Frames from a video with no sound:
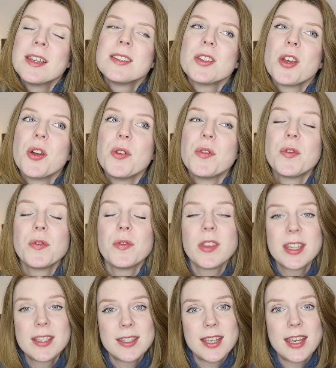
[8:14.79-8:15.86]
So
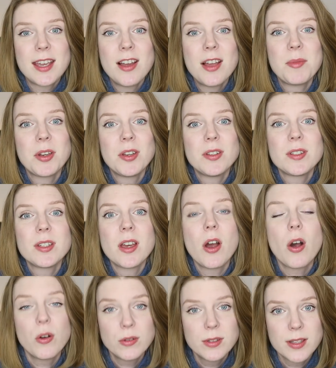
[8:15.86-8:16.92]
this year I'm going to
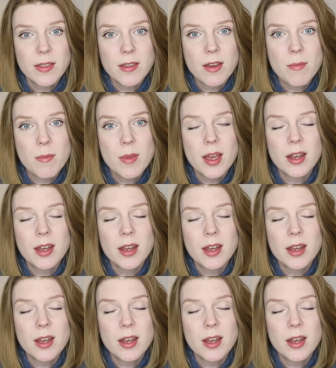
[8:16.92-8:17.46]
alter them